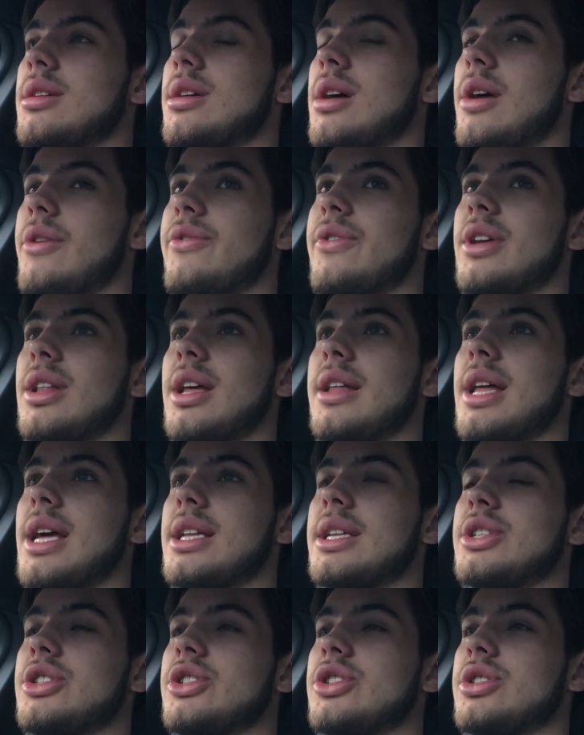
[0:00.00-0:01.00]
I feel like that
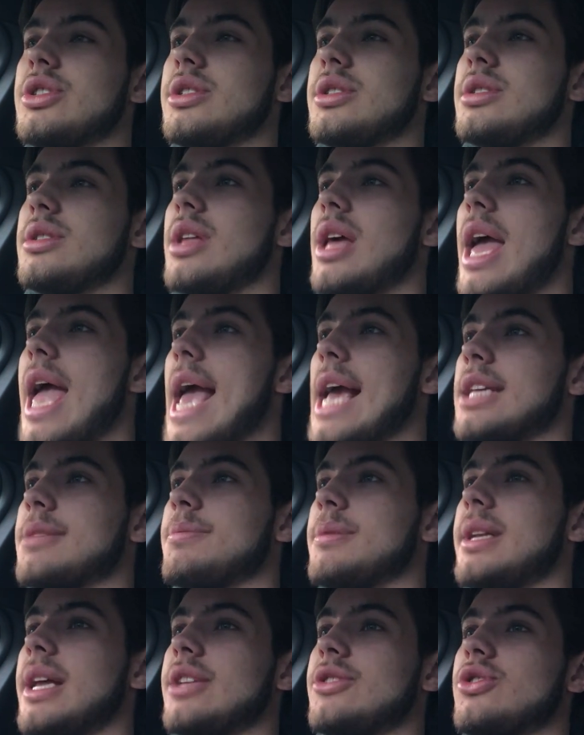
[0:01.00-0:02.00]
is just
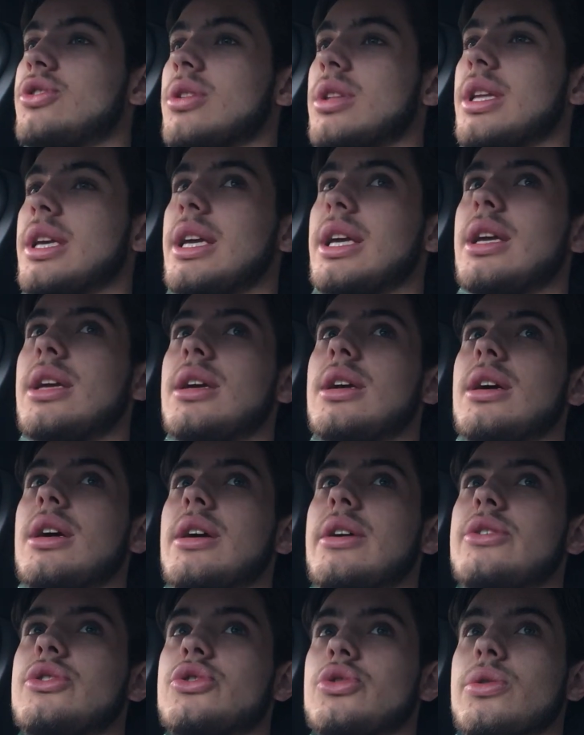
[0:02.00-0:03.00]
exponentially
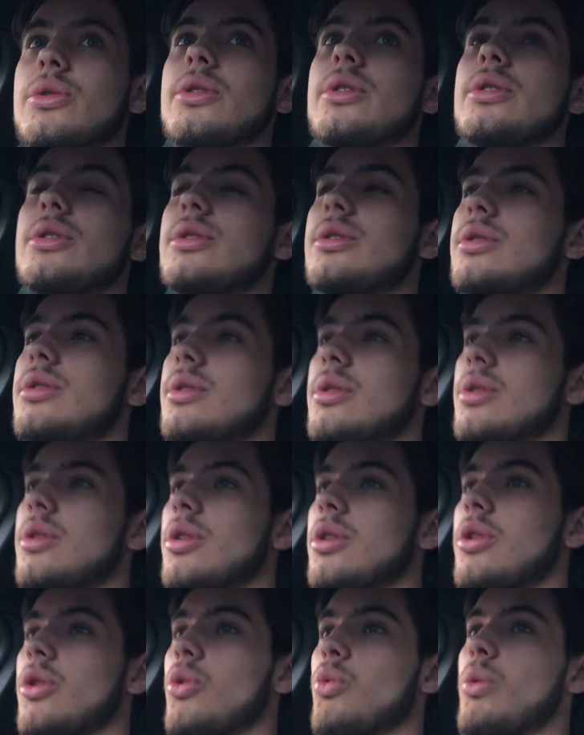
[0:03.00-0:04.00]
true.
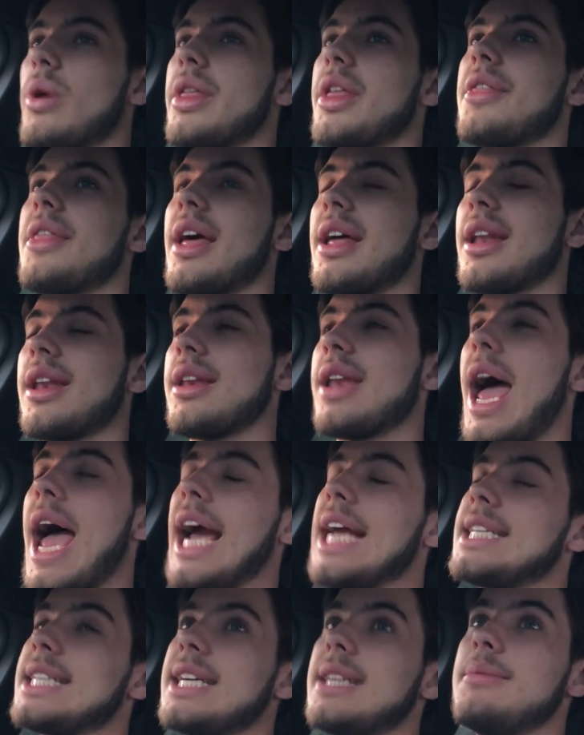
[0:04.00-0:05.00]
Whether that
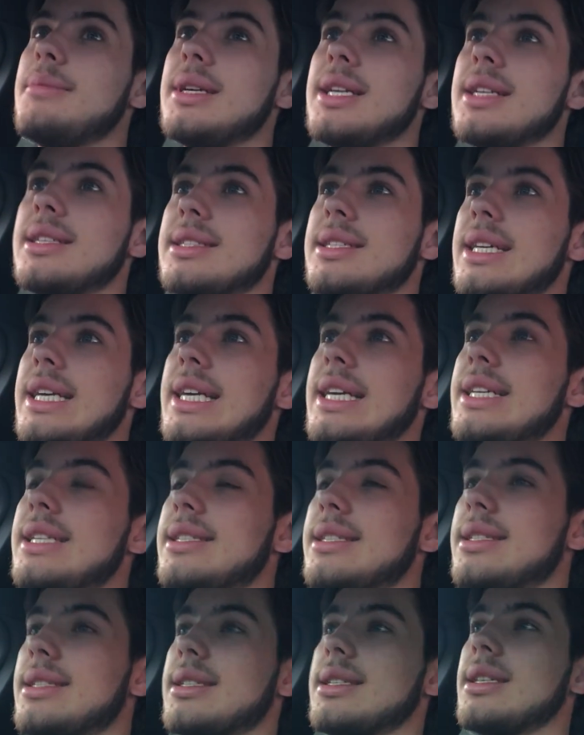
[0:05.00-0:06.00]
18 minutes
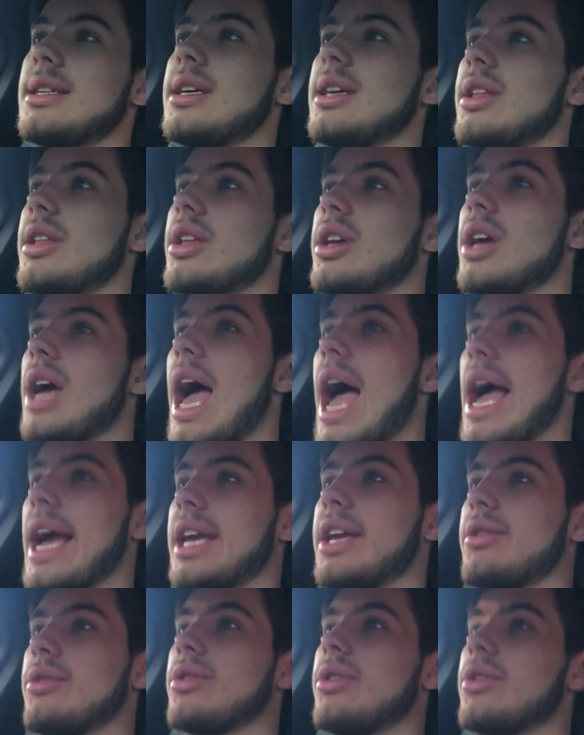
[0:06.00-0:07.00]
is
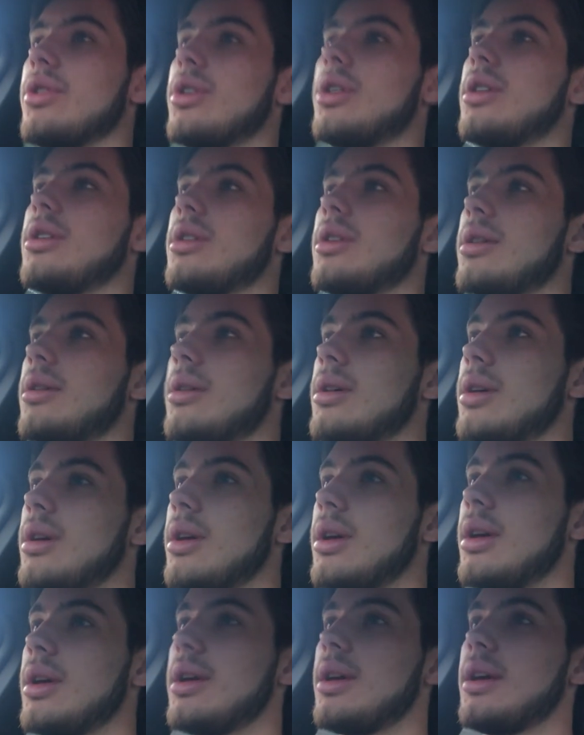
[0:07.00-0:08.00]
accurate or not,
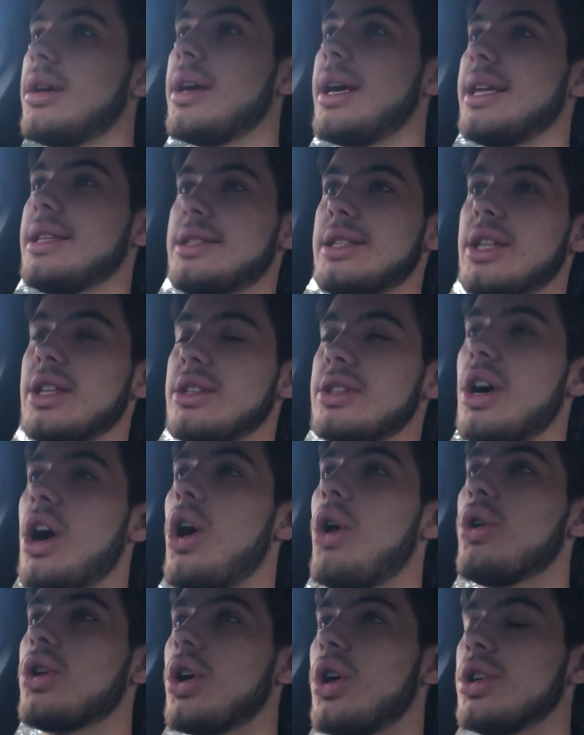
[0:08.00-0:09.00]
the
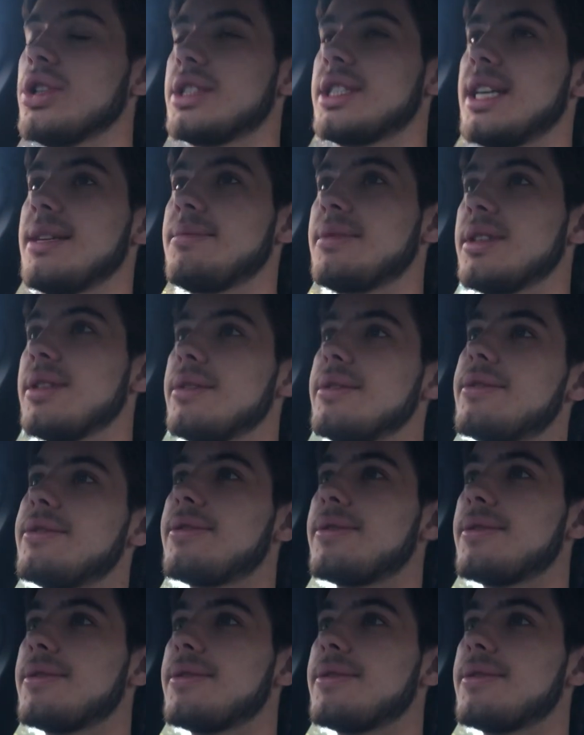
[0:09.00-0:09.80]
whole concept of